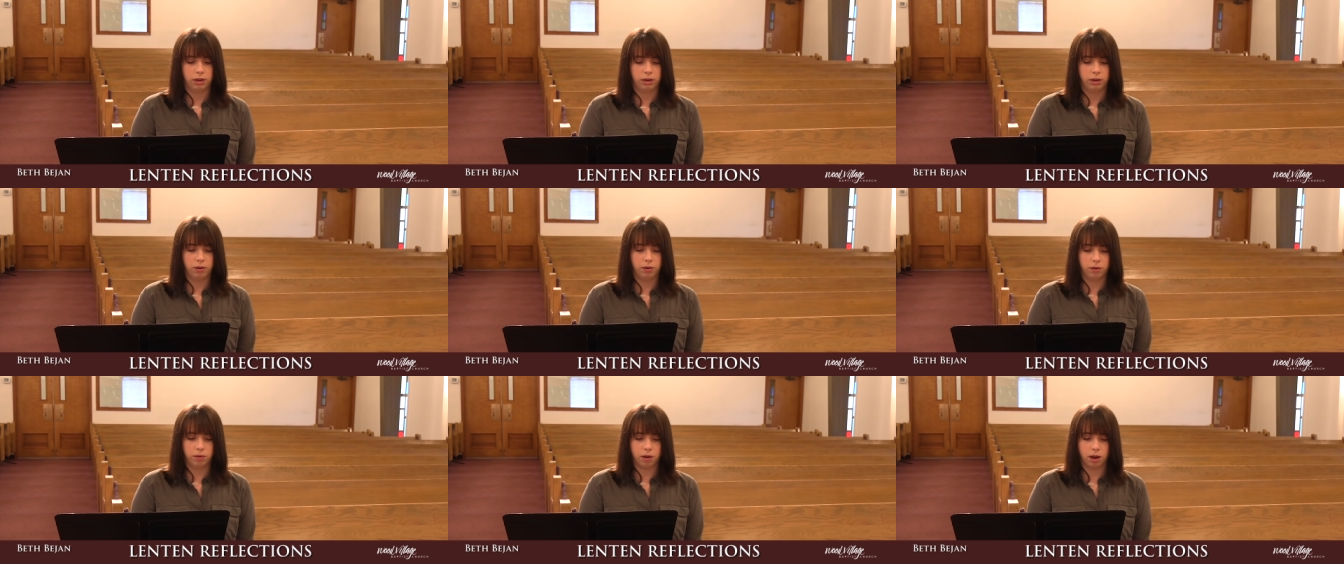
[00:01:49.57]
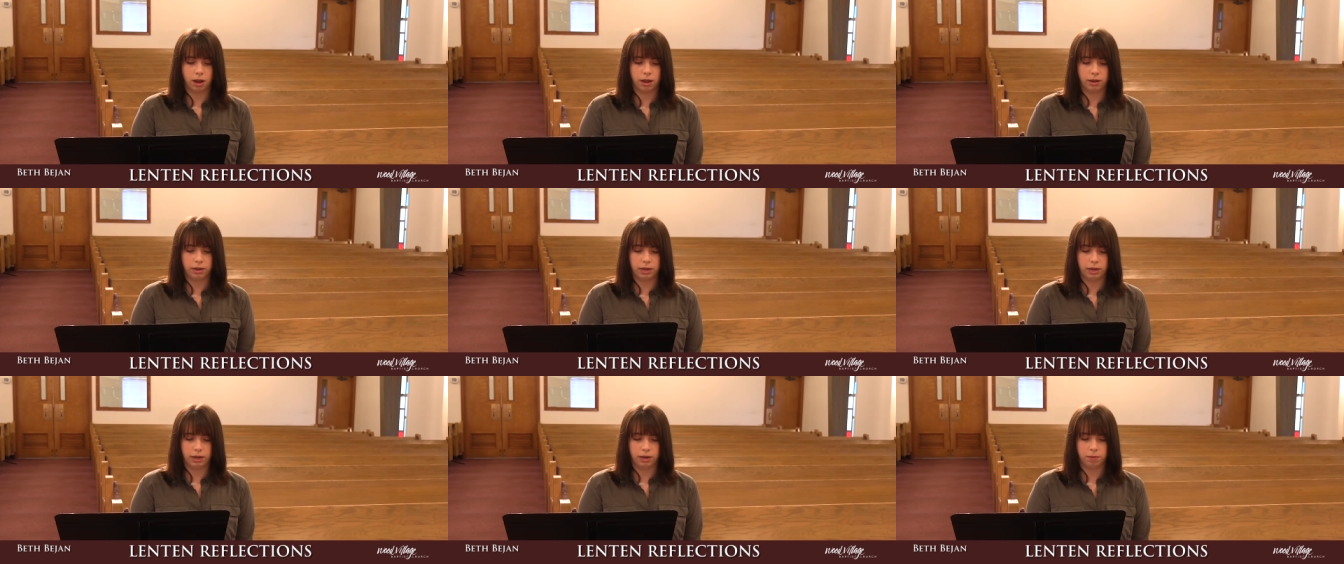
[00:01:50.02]
You do
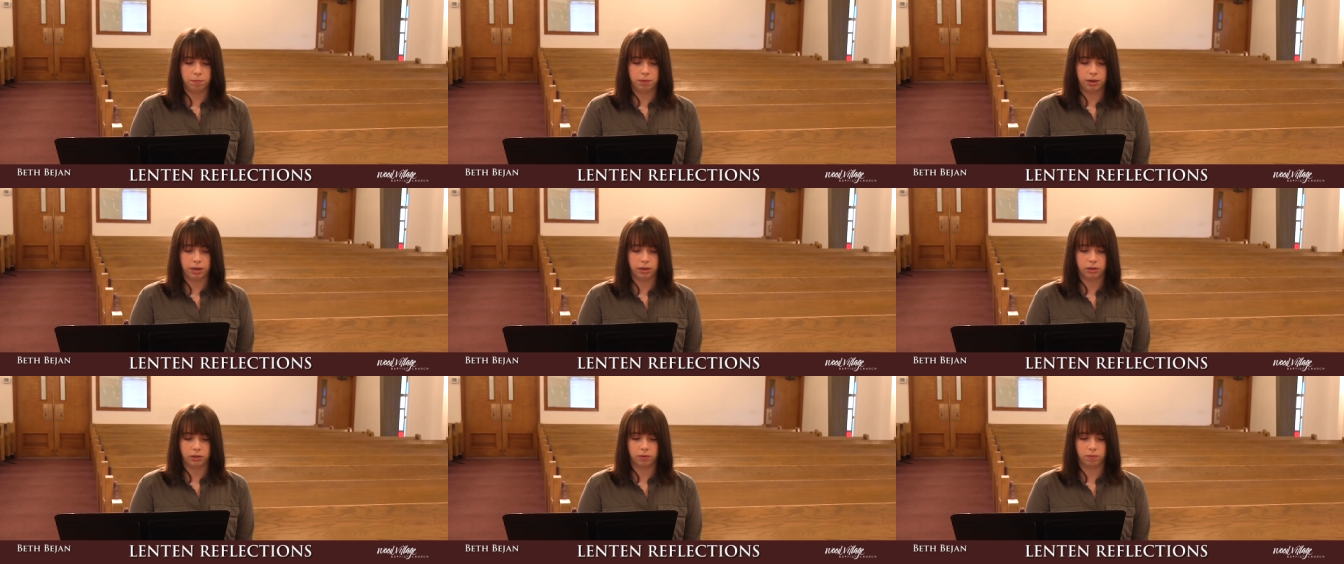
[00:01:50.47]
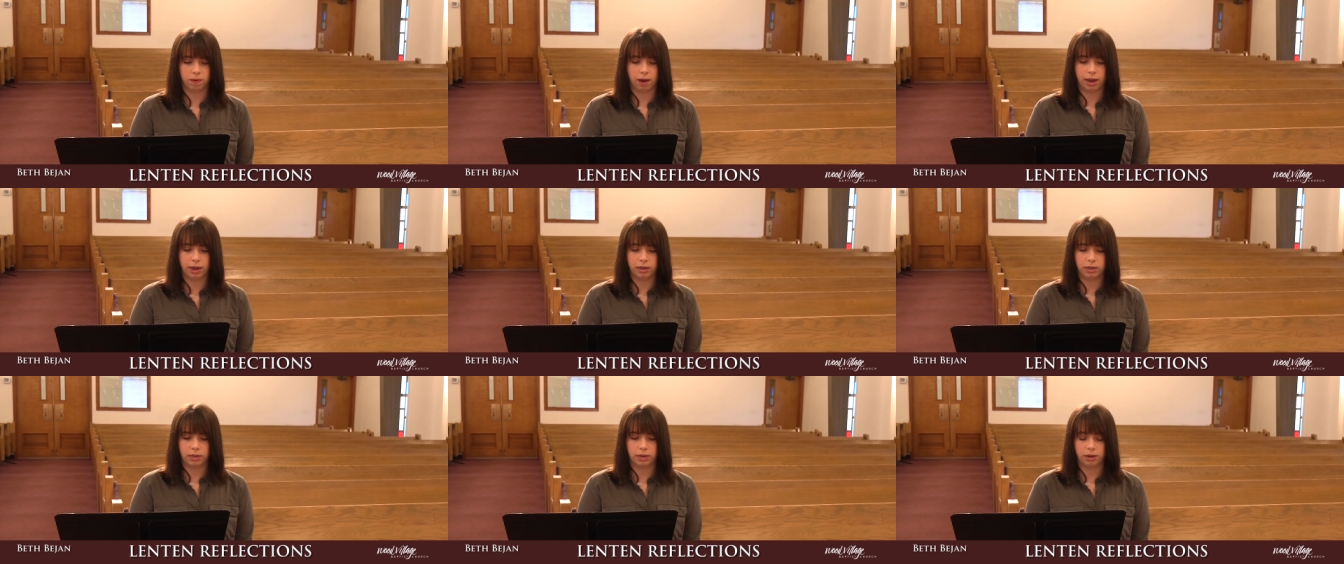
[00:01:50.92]
not need me to
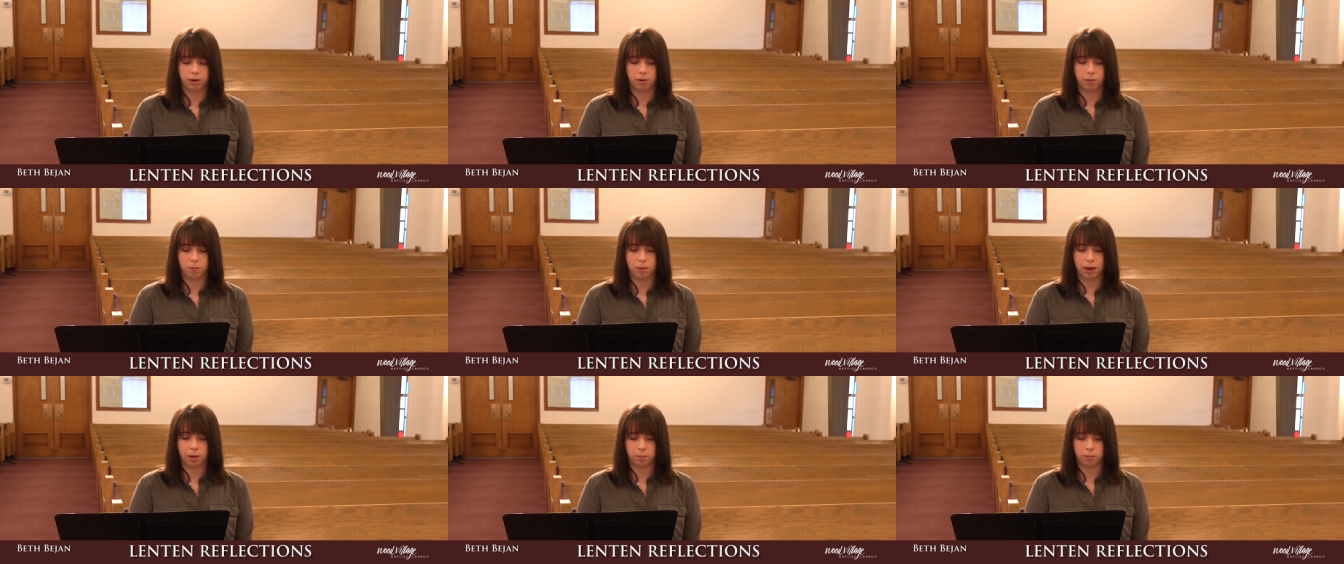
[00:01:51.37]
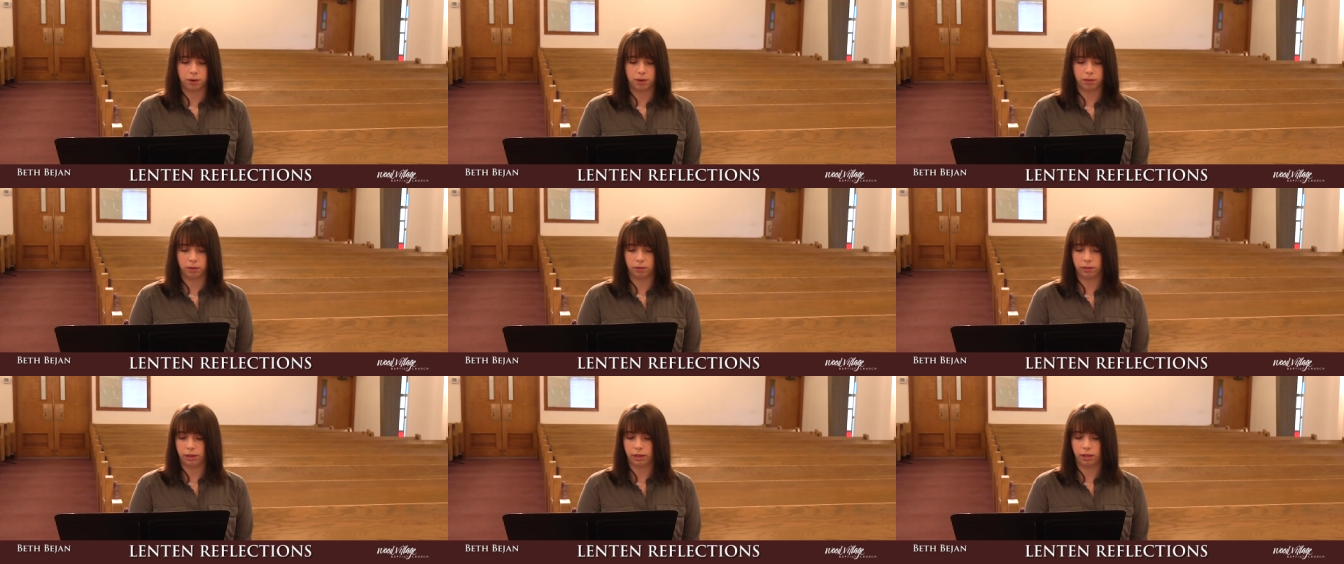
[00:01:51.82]
write to you about
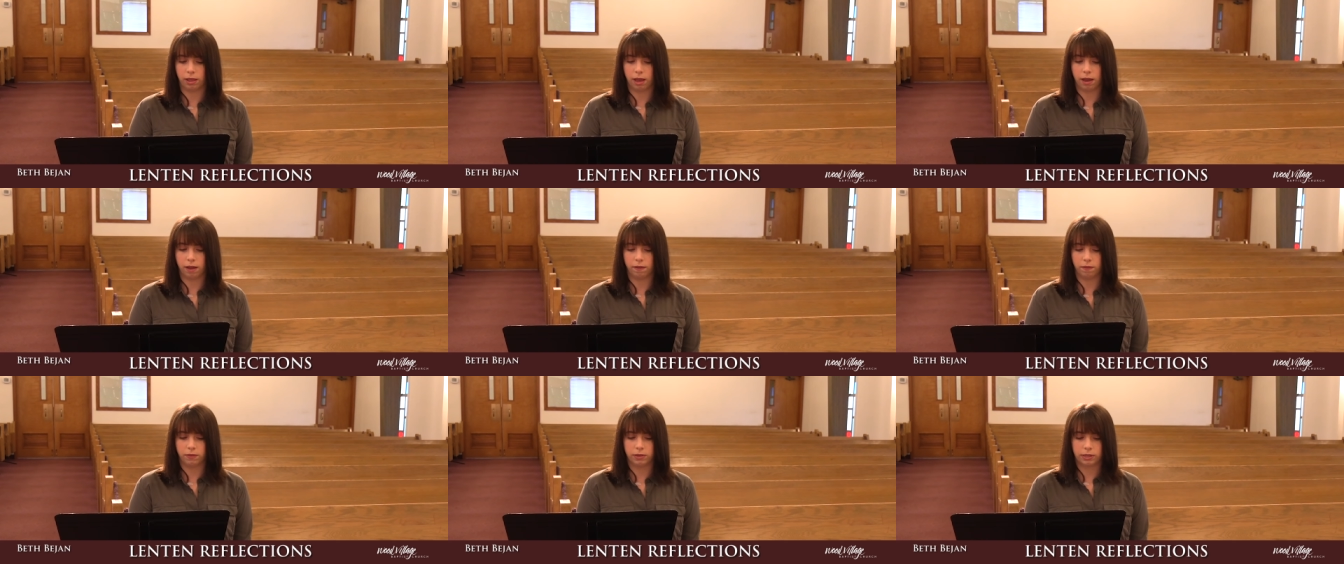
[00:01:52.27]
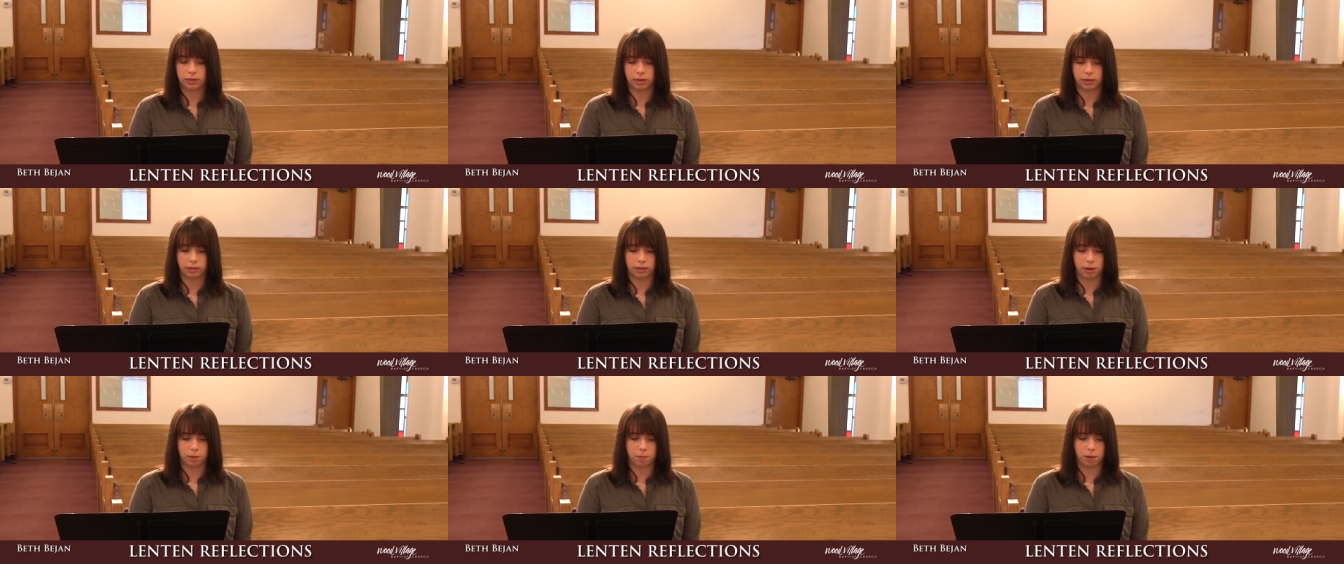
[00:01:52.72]
brotherly love,
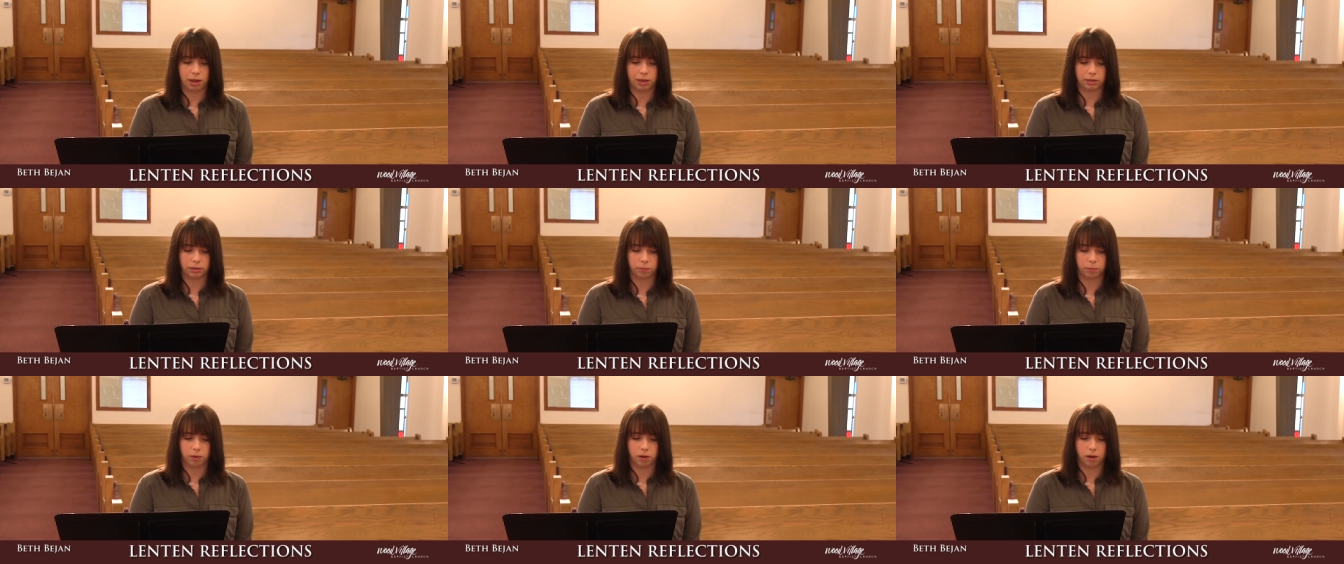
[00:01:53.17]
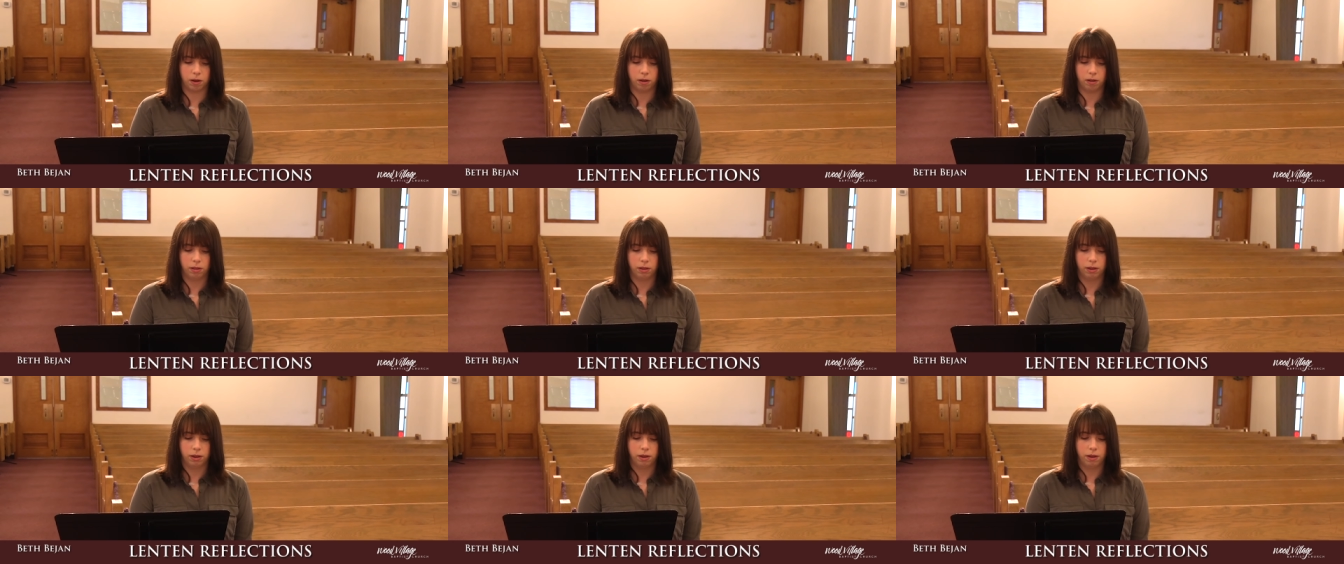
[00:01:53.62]
says the Apostle Paul,